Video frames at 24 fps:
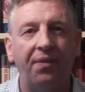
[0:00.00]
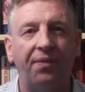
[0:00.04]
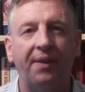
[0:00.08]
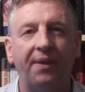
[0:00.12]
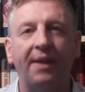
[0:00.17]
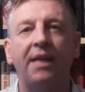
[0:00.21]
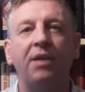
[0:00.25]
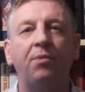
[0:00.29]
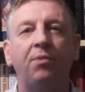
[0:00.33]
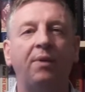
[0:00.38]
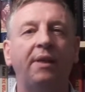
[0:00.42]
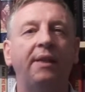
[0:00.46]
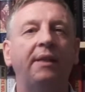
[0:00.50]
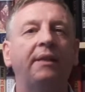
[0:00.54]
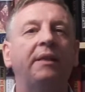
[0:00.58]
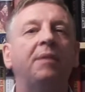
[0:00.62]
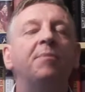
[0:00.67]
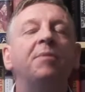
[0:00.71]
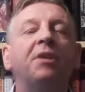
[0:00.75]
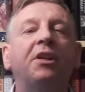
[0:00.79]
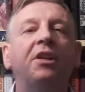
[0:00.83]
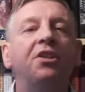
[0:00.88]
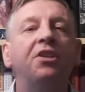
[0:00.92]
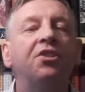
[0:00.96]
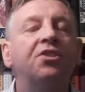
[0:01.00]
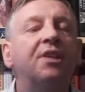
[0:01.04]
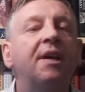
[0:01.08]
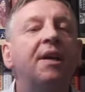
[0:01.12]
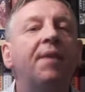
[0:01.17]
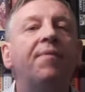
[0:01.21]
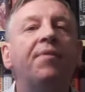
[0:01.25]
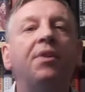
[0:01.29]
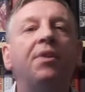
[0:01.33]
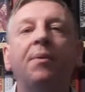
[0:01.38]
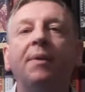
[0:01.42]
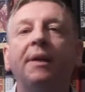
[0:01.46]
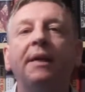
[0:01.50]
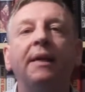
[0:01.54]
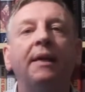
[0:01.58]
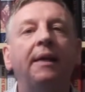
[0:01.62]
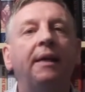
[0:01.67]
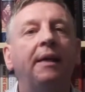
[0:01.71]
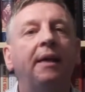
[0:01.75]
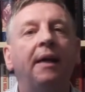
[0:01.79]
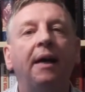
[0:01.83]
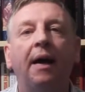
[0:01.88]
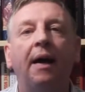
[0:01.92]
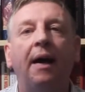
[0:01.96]
third world immigrants
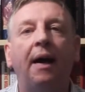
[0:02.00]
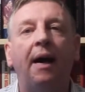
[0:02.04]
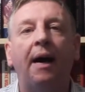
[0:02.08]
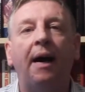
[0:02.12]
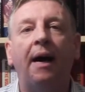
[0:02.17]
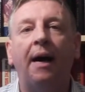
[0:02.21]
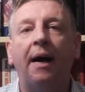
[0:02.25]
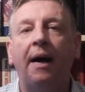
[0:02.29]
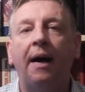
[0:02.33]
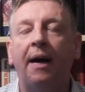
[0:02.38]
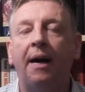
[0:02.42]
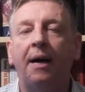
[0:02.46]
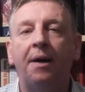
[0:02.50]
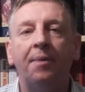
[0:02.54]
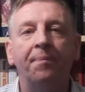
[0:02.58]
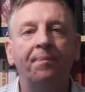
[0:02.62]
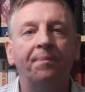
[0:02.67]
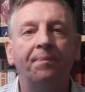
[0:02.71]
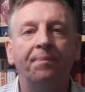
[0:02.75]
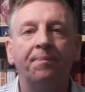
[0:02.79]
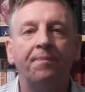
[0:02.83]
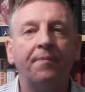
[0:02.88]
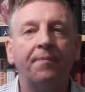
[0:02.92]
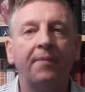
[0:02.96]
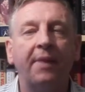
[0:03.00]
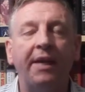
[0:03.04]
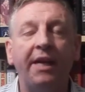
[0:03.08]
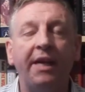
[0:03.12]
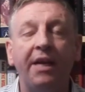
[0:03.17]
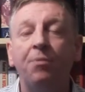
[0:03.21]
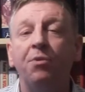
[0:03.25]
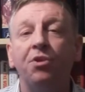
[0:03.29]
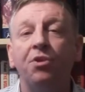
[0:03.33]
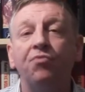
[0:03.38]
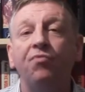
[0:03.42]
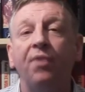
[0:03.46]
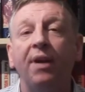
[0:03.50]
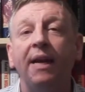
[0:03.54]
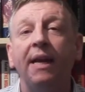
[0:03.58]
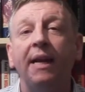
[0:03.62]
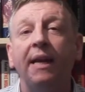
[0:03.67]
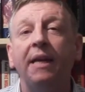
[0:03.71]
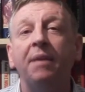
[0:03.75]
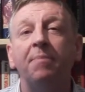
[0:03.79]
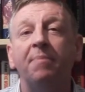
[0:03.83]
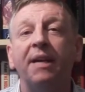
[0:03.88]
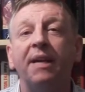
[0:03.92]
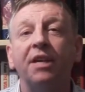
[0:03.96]
everywhere. He was
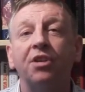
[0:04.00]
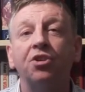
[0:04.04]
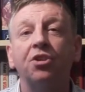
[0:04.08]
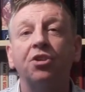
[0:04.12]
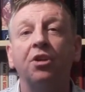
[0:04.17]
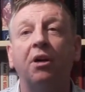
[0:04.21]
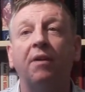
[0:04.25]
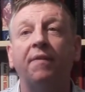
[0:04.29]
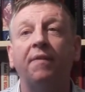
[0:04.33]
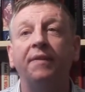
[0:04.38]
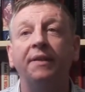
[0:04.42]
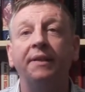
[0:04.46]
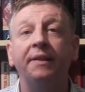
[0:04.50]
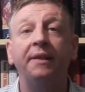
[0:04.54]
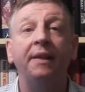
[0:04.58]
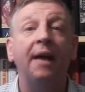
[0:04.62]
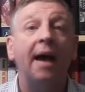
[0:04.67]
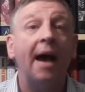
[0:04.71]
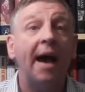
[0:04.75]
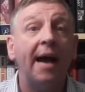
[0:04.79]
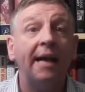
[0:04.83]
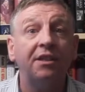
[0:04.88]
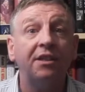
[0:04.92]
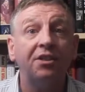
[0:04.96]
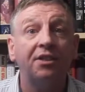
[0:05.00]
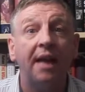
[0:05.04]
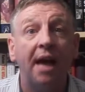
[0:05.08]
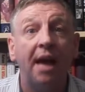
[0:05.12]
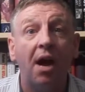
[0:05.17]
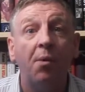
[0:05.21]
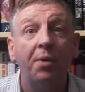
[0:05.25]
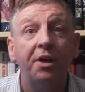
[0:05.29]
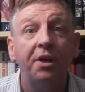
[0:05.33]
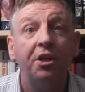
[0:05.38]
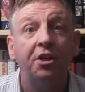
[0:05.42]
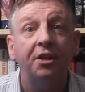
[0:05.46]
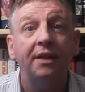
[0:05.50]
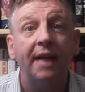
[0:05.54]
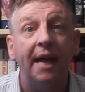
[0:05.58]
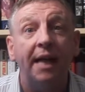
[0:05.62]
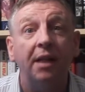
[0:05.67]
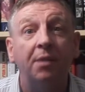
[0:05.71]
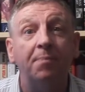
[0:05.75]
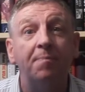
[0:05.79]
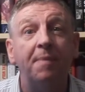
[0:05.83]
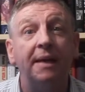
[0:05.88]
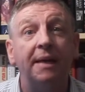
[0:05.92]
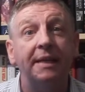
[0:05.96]
really pissed off and asked how he could
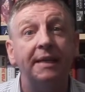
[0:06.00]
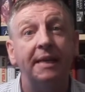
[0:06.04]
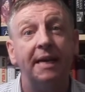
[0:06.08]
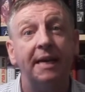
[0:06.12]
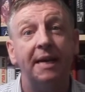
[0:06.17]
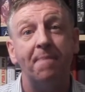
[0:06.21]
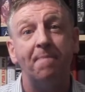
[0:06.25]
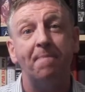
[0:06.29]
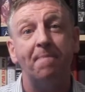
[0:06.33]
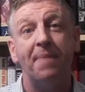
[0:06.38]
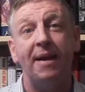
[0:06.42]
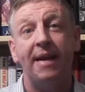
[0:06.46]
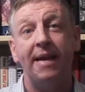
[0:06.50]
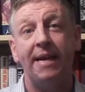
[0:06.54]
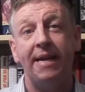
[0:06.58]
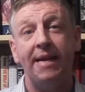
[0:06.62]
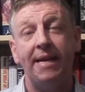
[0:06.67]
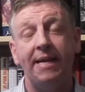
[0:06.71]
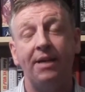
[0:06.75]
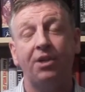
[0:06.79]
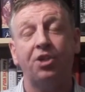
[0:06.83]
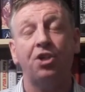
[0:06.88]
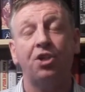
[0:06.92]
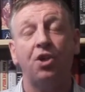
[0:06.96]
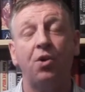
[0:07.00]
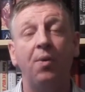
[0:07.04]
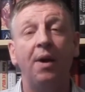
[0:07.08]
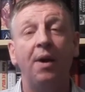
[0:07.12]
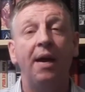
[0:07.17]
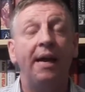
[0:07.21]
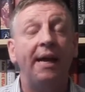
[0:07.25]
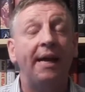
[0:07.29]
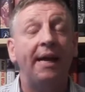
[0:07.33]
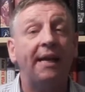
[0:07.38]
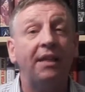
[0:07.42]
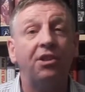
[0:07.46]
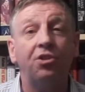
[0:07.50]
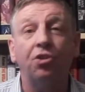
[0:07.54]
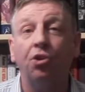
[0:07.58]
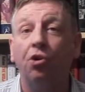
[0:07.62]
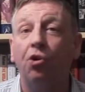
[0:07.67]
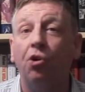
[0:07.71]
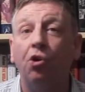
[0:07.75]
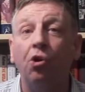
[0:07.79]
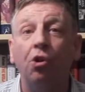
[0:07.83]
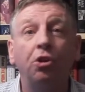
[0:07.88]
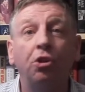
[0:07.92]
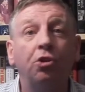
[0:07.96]
help my campaign. So it's
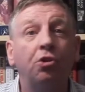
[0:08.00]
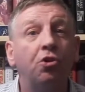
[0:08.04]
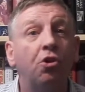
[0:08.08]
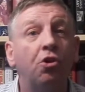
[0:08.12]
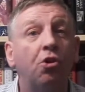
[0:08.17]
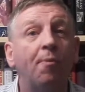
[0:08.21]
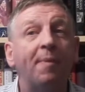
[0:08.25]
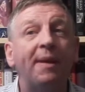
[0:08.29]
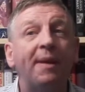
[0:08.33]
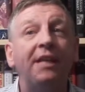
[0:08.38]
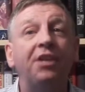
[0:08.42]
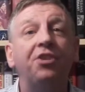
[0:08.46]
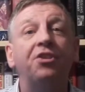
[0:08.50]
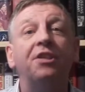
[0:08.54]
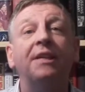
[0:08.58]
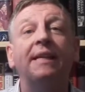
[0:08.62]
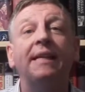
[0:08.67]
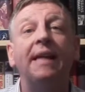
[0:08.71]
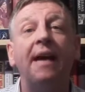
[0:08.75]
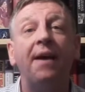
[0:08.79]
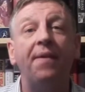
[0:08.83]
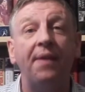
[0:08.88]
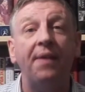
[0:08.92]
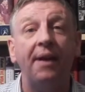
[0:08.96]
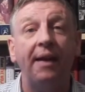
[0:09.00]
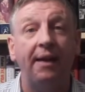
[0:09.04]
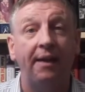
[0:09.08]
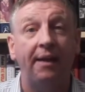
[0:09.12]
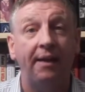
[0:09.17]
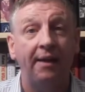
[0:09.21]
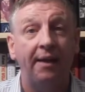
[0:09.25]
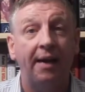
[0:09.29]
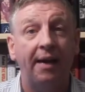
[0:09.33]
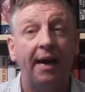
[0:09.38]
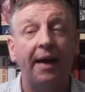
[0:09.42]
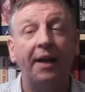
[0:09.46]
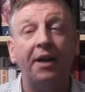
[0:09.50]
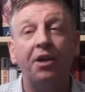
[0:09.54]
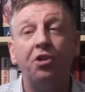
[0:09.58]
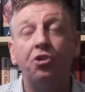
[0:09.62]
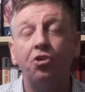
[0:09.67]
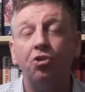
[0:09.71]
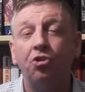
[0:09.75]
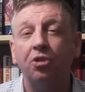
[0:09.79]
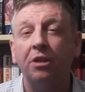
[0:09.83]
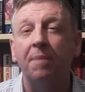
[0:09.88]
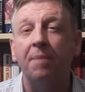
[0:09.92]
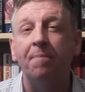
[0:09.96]
all coming together and it's
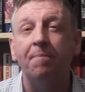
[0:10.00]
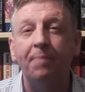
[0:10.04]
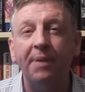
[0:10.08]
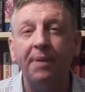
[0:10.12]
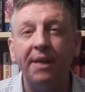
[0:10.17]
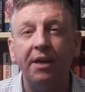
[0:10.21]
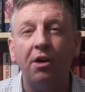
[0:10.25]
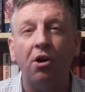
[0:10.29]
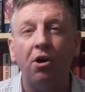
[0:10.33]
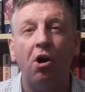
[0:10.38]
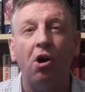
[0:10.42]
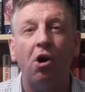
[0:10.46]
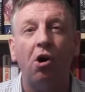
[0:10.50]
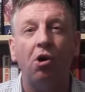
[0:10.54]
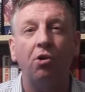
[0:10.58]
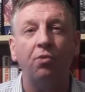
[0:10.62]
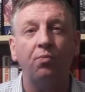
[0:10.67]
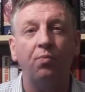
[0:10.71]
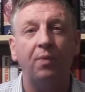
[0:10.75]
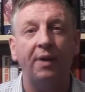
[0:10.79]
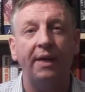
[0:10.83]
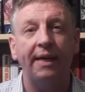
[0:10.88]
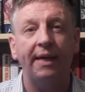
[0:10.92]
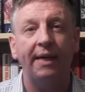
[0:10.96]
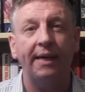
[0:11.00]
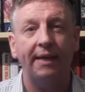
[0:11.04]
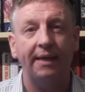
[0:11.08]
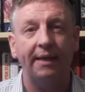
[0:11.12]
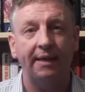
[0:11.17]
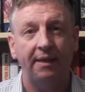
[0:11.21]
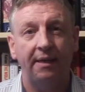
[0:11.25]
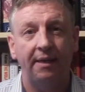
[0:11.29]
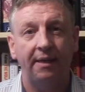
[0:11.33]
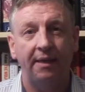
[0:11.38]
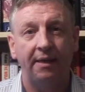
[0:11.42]
just a bit of hard work,